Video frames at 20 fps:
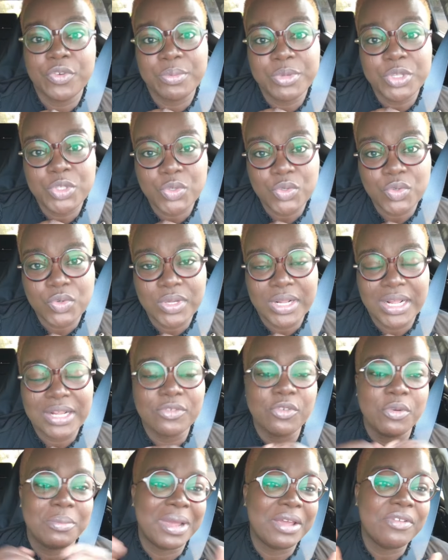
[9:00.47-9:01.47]
for me to do that
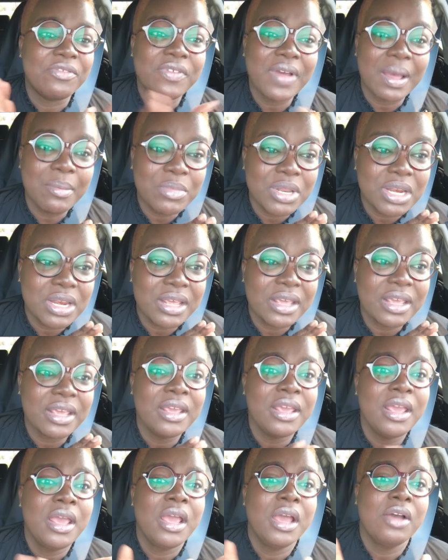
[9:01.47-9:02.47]
for my
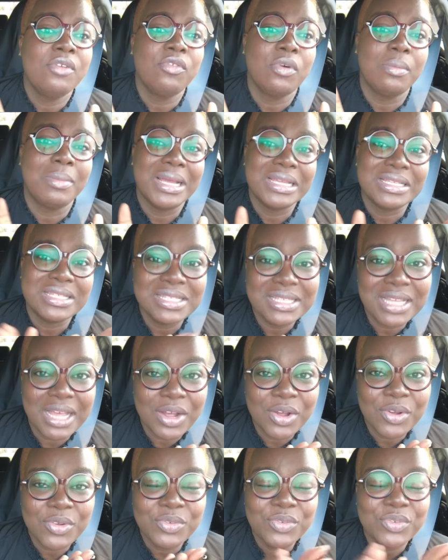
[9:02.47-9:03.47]
family, for
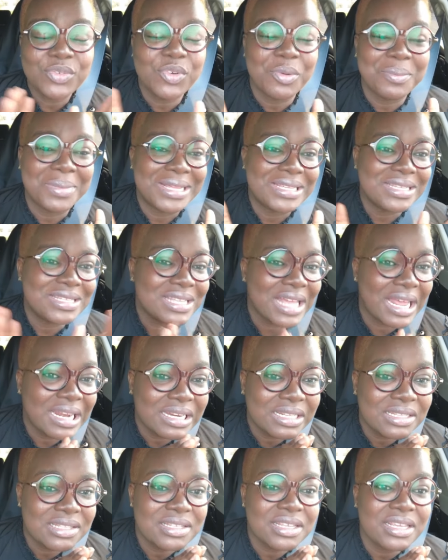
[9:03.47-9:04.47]
myself, for my
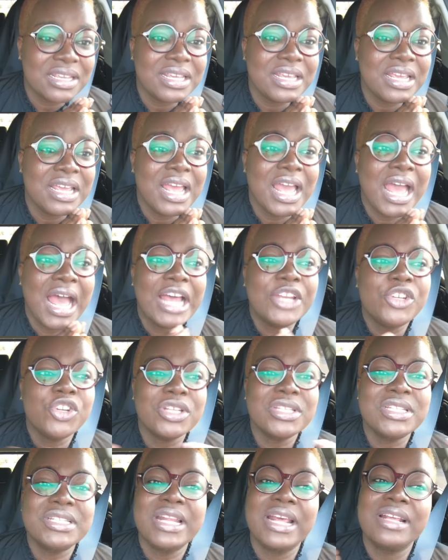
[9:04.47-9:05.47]
sanity, and
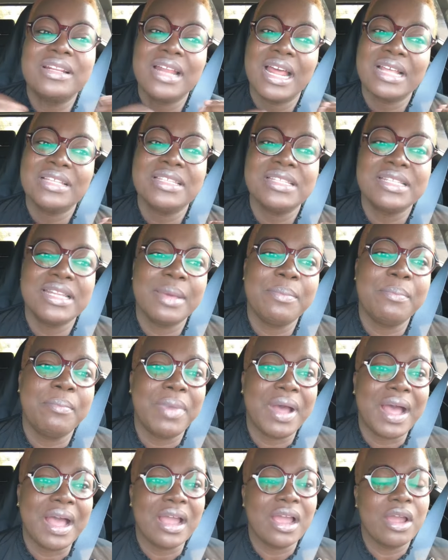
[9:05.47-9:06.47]
just take that step
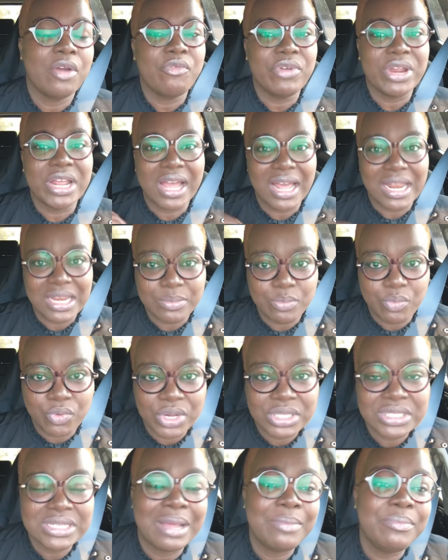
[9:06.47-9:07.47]
back,
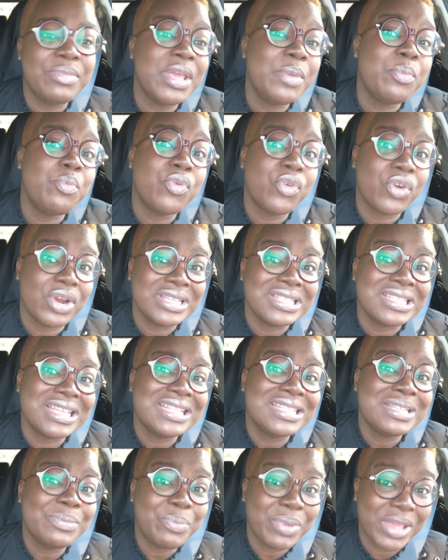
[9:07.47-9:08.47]
recalibrate, and be a
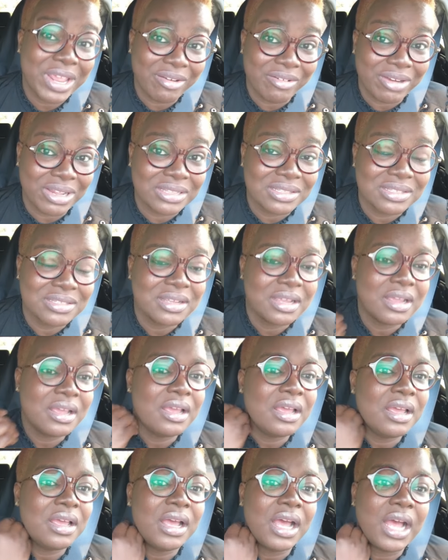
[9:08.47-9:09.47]
present parent
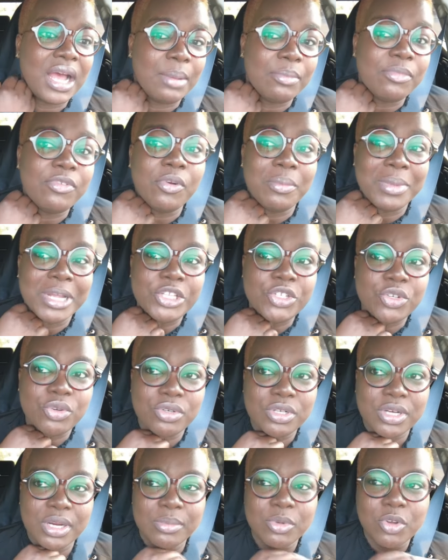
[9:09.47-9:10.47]
for my
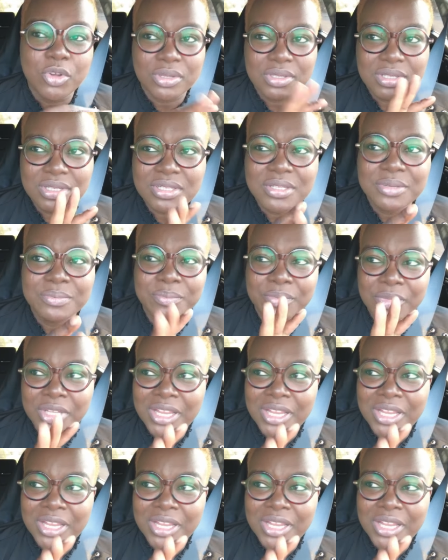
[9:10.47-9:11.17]
children. Because,